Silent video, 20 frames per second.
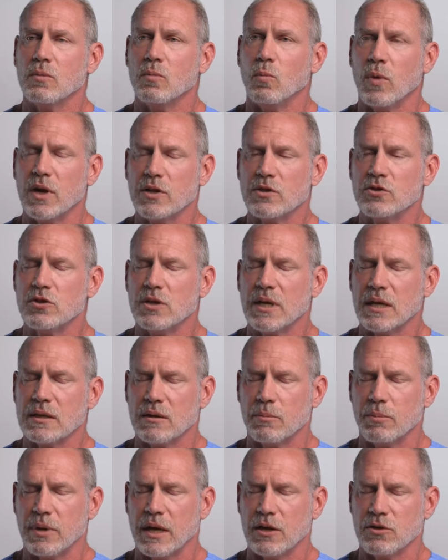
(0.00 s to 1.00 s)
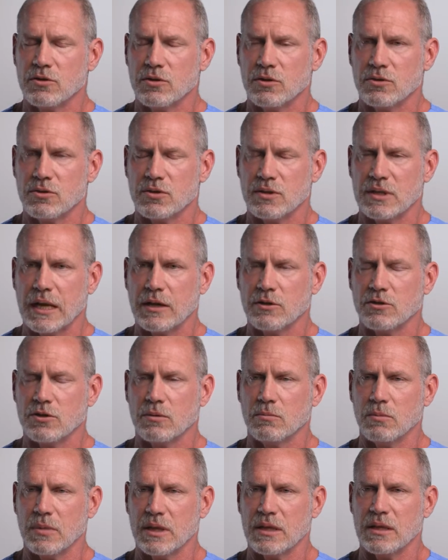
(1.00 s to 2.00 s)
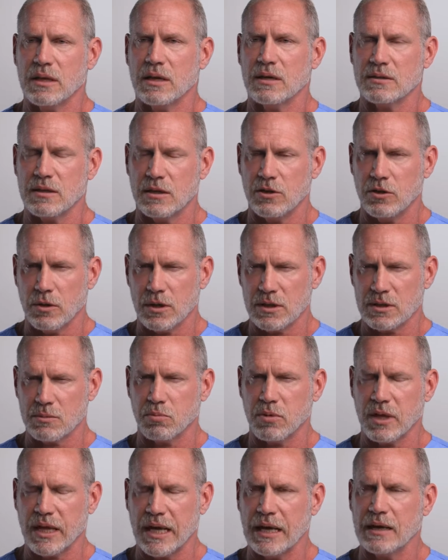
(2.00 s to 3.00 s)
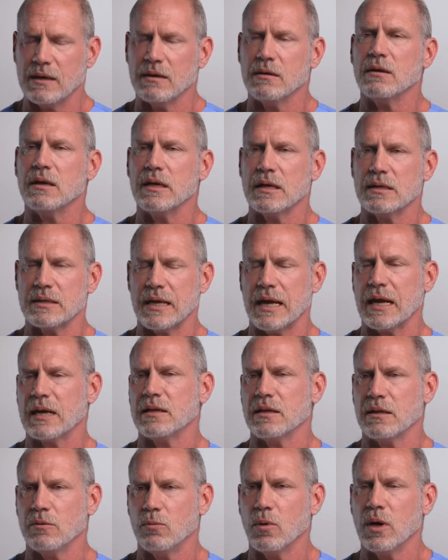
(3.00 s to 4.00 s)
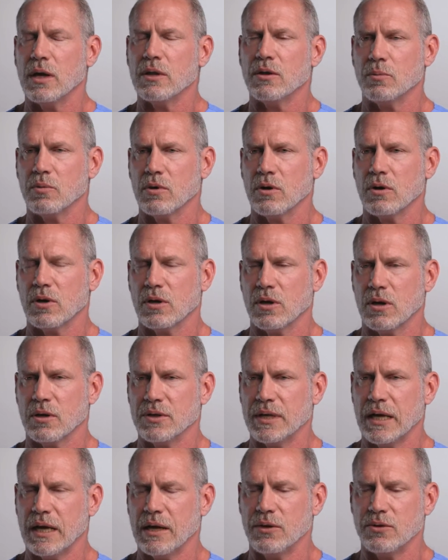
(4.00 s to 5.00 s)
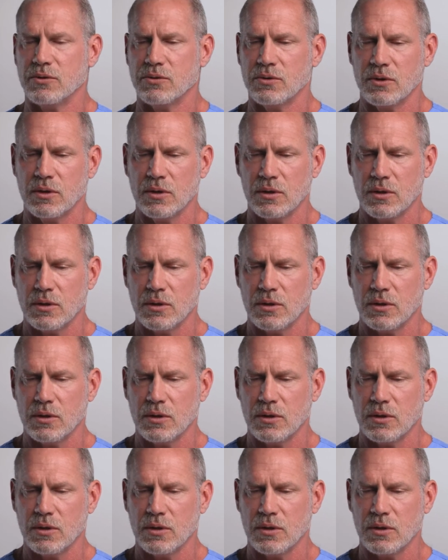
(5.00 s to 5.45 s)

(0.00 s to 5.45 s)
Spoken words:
Once you get the patient's attention with this and you explain exactly what the protocol does,